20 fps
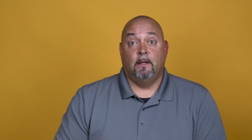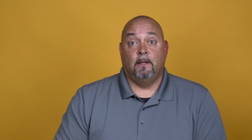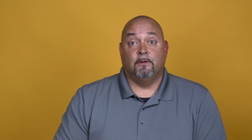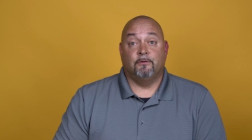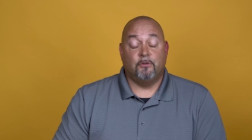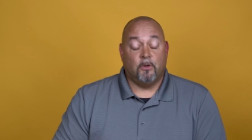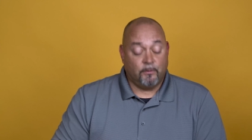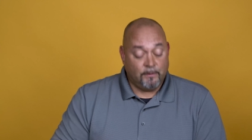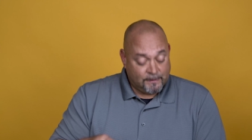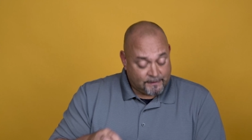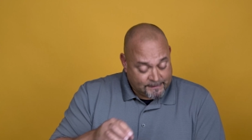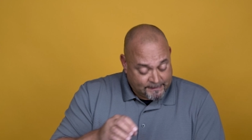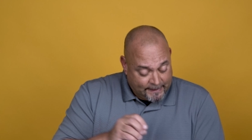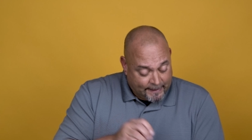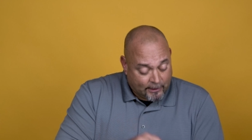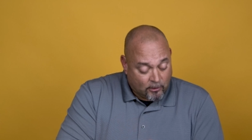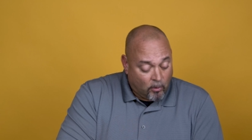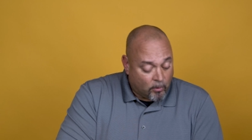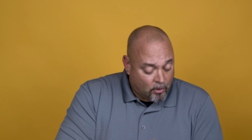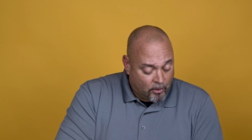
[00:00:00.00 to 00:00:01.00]
So you see
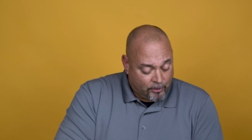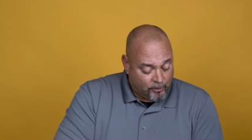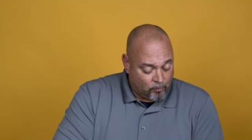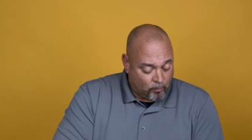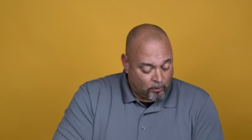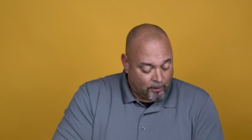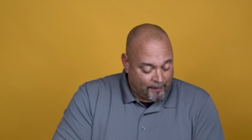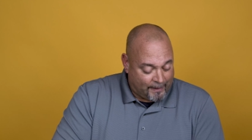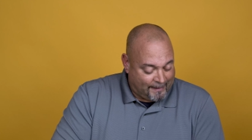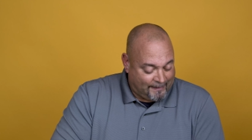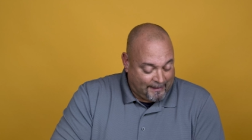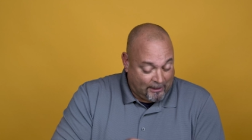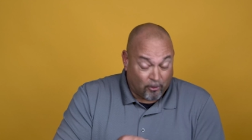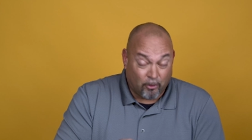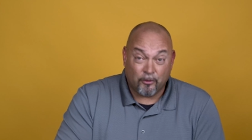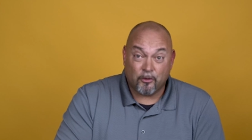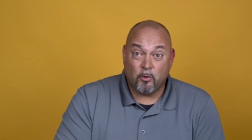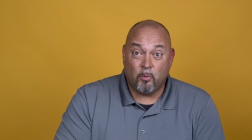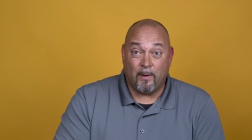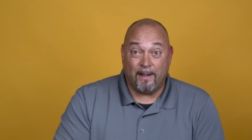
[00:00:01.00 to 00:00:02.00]
that going on in the world. And the
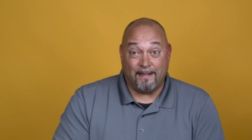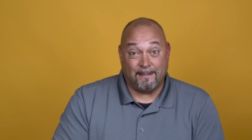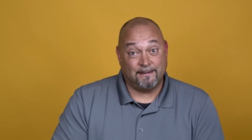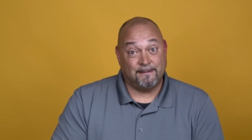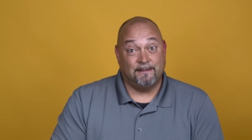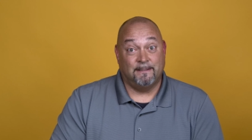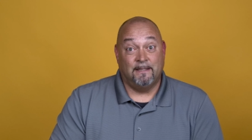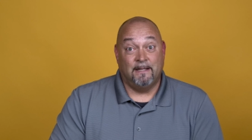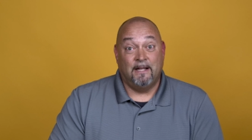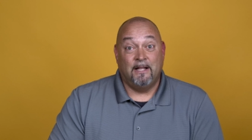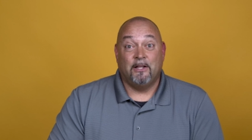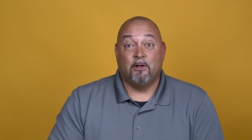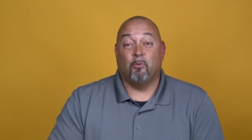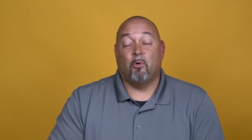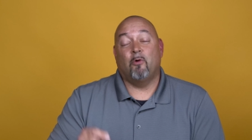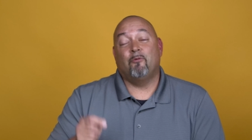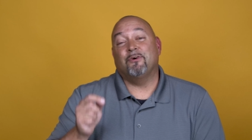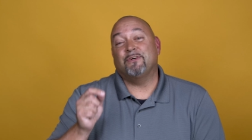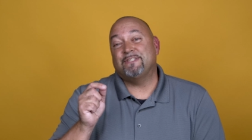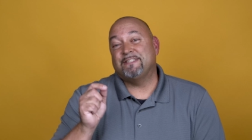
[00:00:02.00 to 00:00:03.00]
earthquakes, there
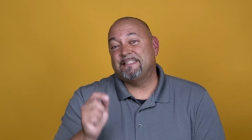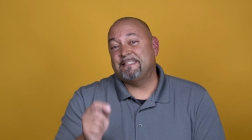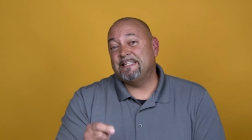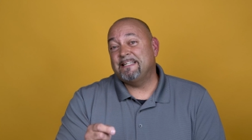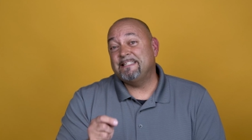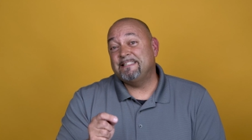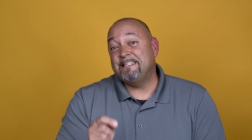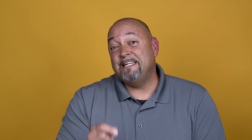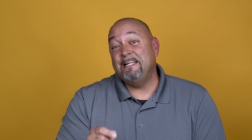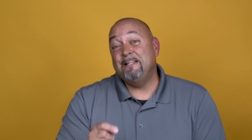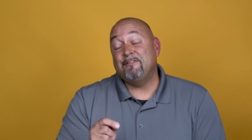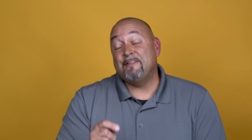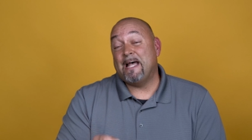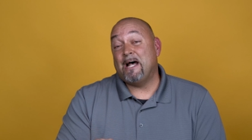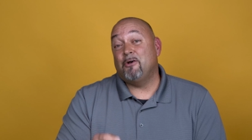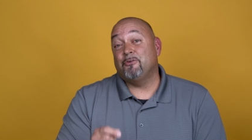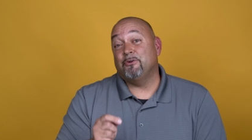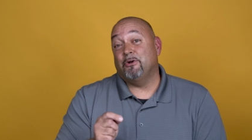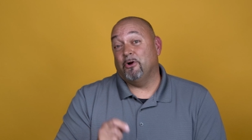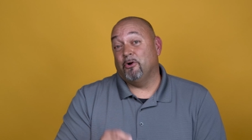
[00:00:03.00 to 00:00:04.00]
were over
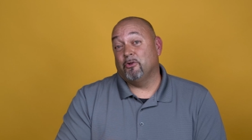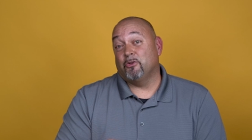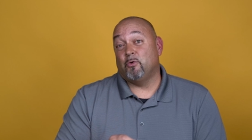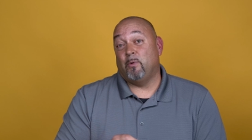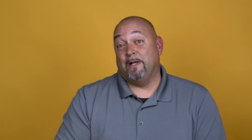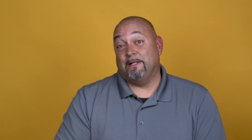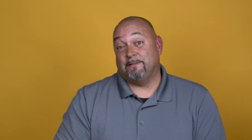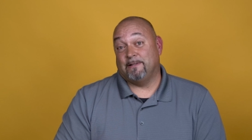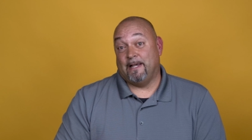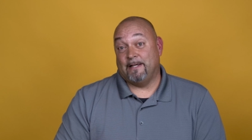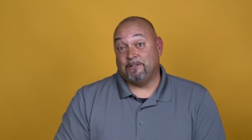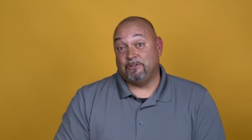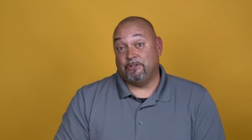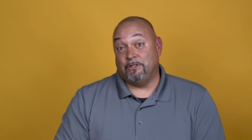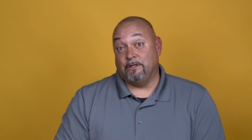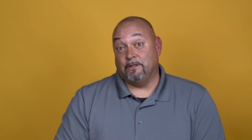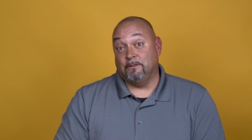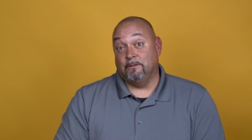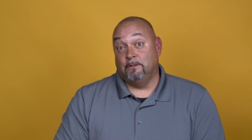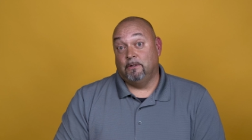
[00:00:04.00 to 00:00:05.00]
16,000 earthquakes last
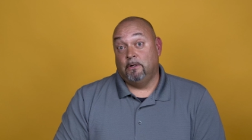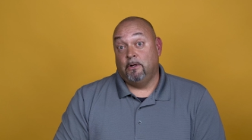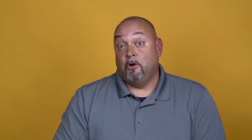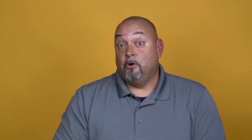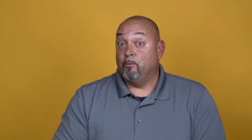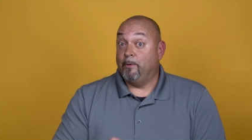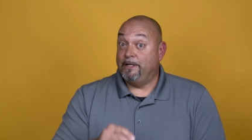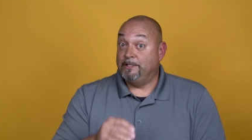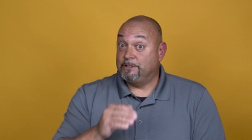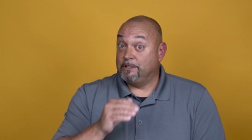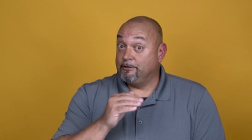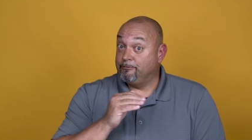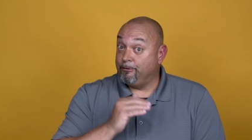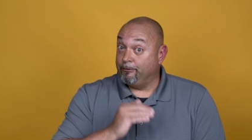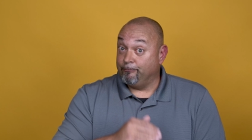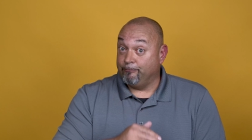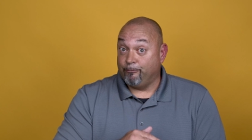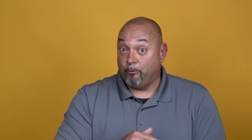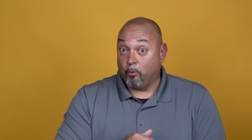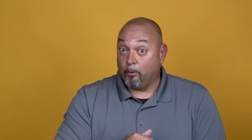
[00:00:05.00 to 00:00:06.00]
year, ranging
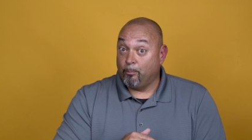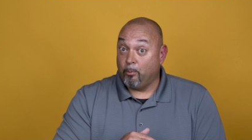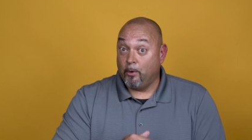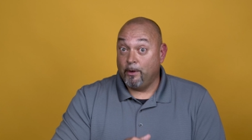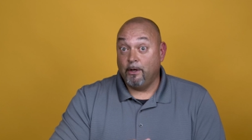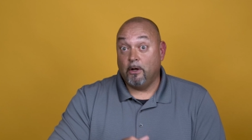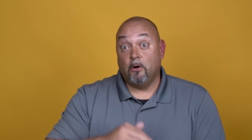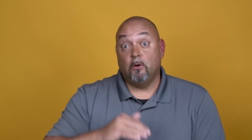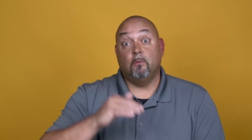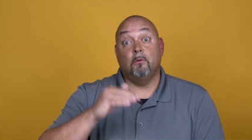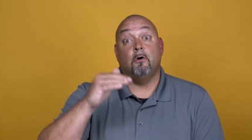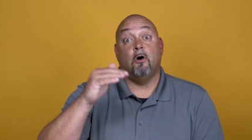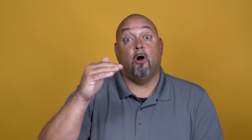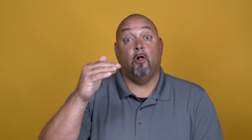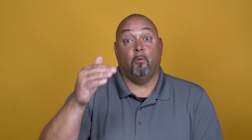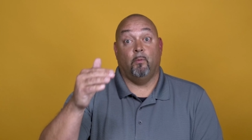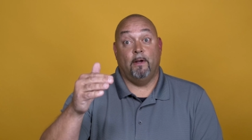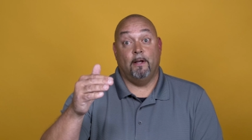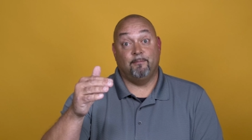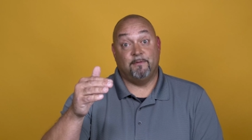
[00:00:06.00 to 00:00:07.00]
from 4.0 all
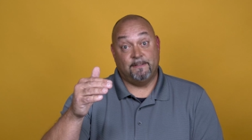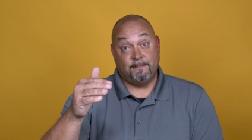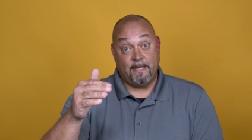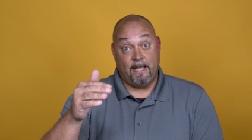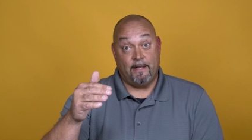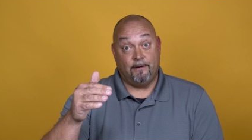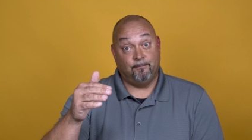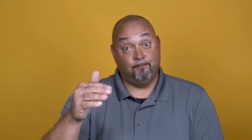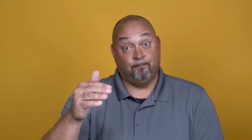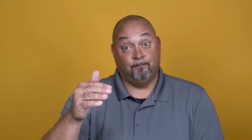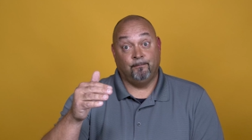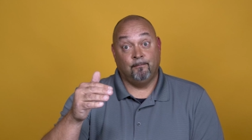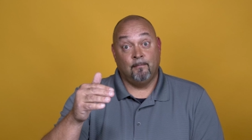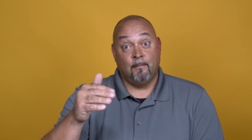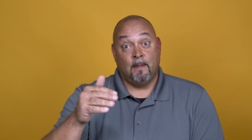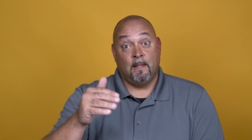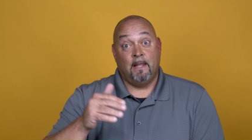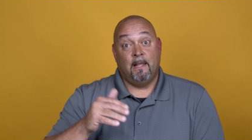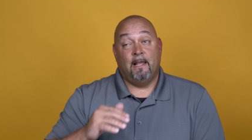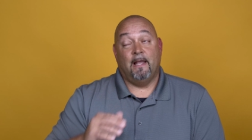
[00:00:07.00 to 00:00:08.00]
the way up to 10.
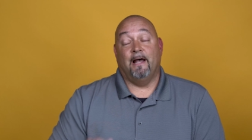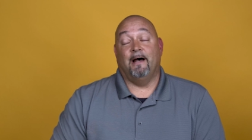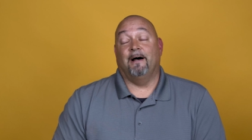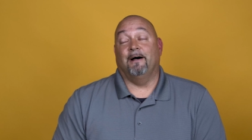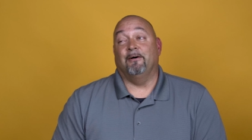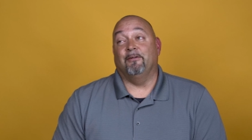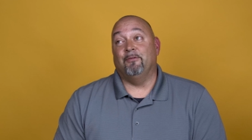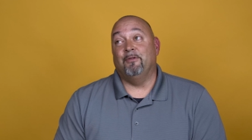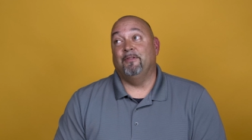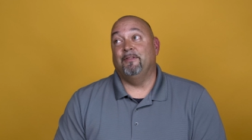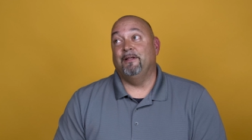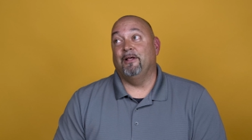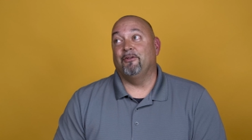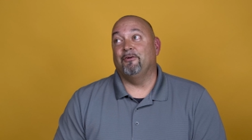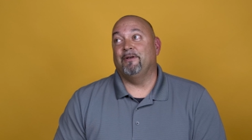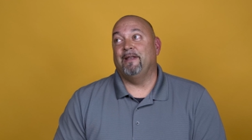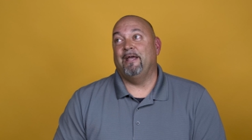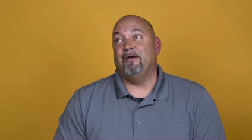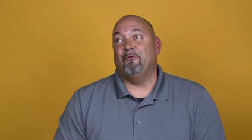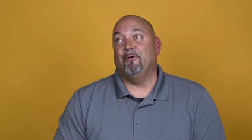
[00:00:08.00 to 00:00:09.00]
Uh, the
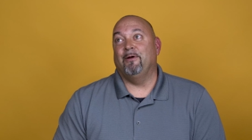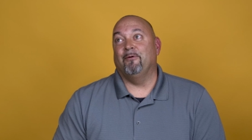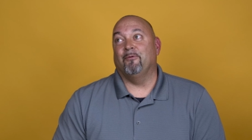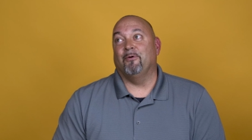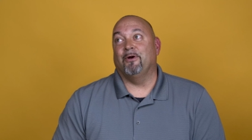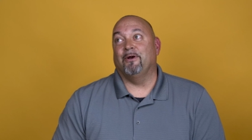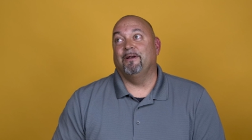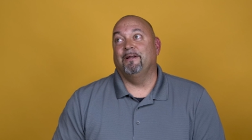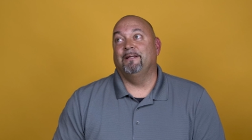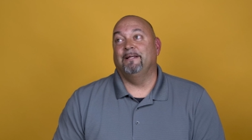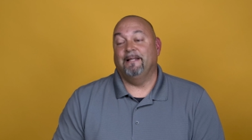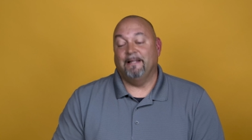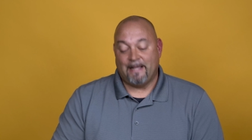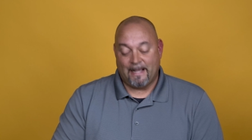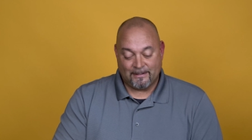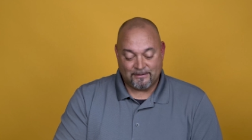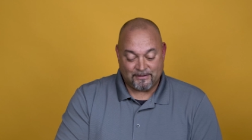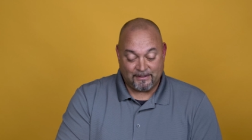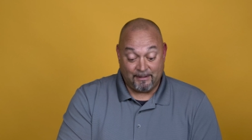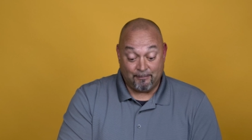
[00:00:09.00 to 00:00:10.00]
other day, we were
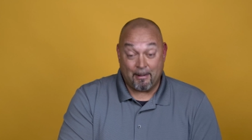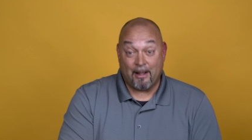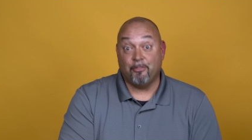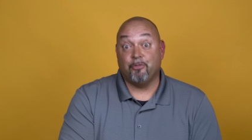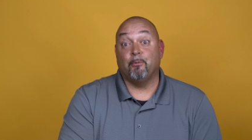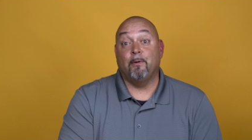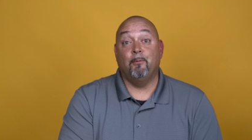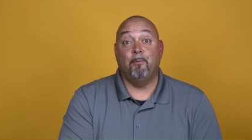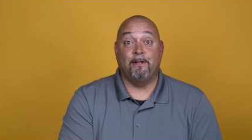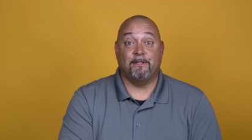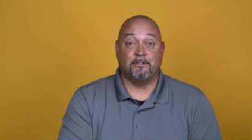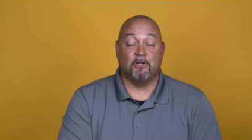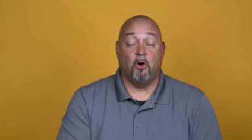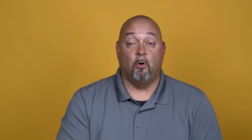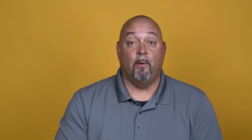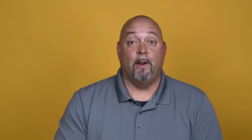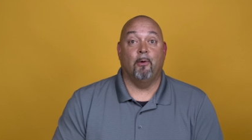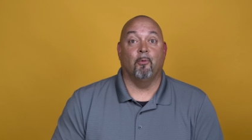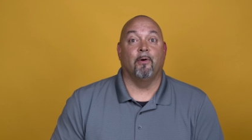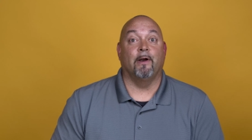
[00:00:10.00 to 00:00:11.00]
actually about three weeks ago,
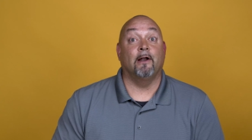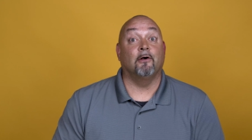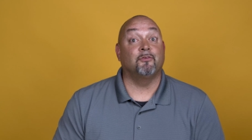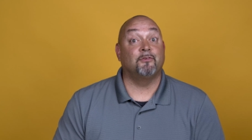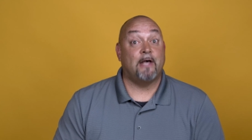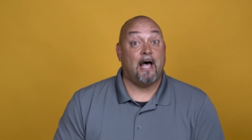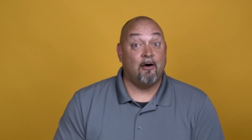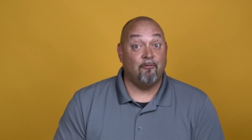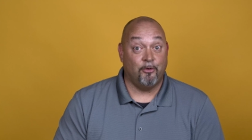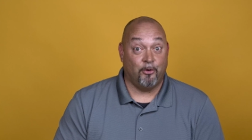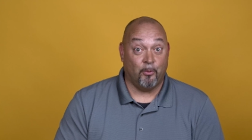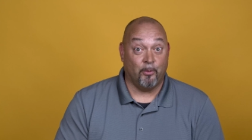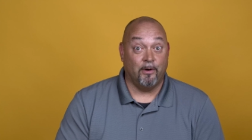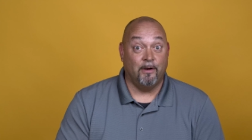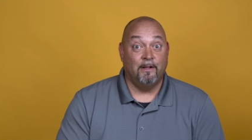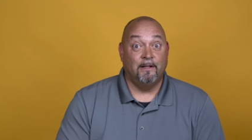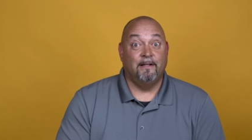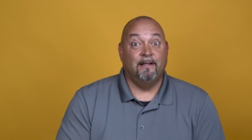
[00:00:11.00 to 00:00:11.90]
we were in El Salvador.